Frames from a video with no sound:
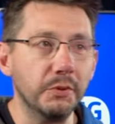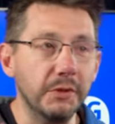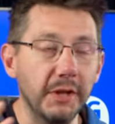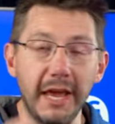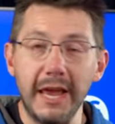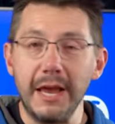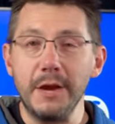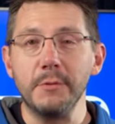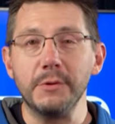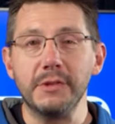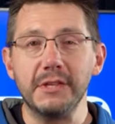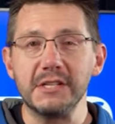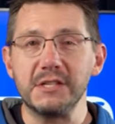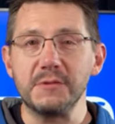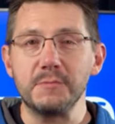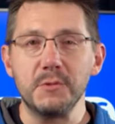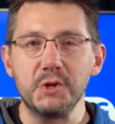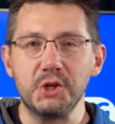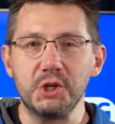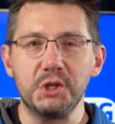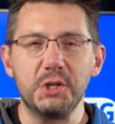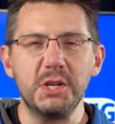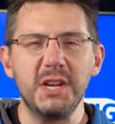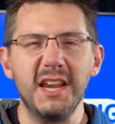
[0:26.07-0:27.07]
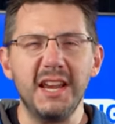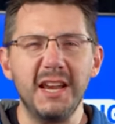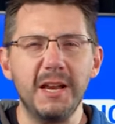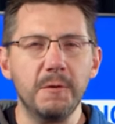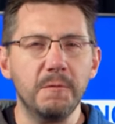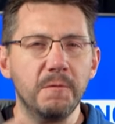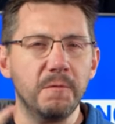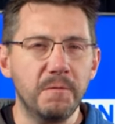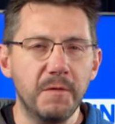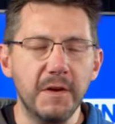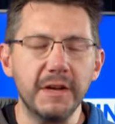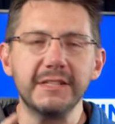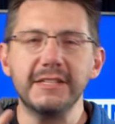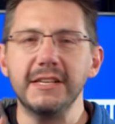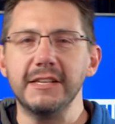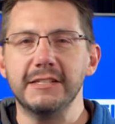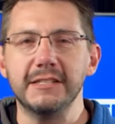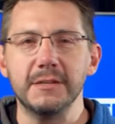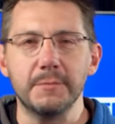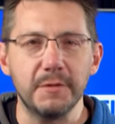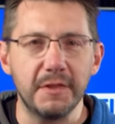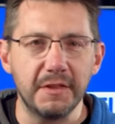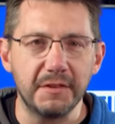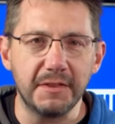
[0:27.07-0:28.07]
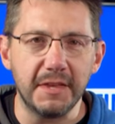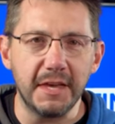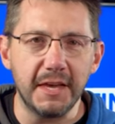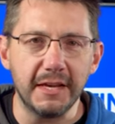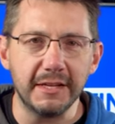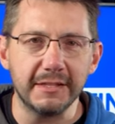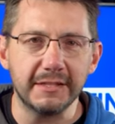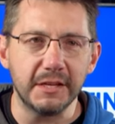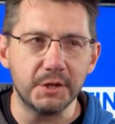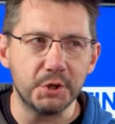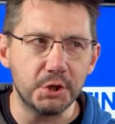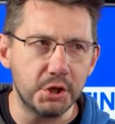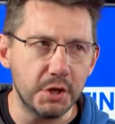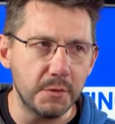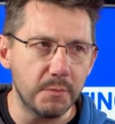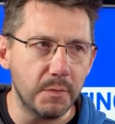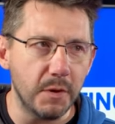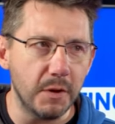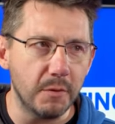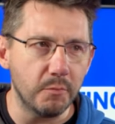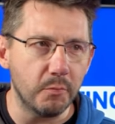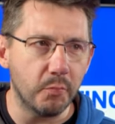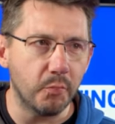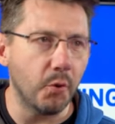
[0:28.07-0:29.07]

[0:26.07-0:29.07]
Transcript: playing with this machine, fixing some of the things that shipping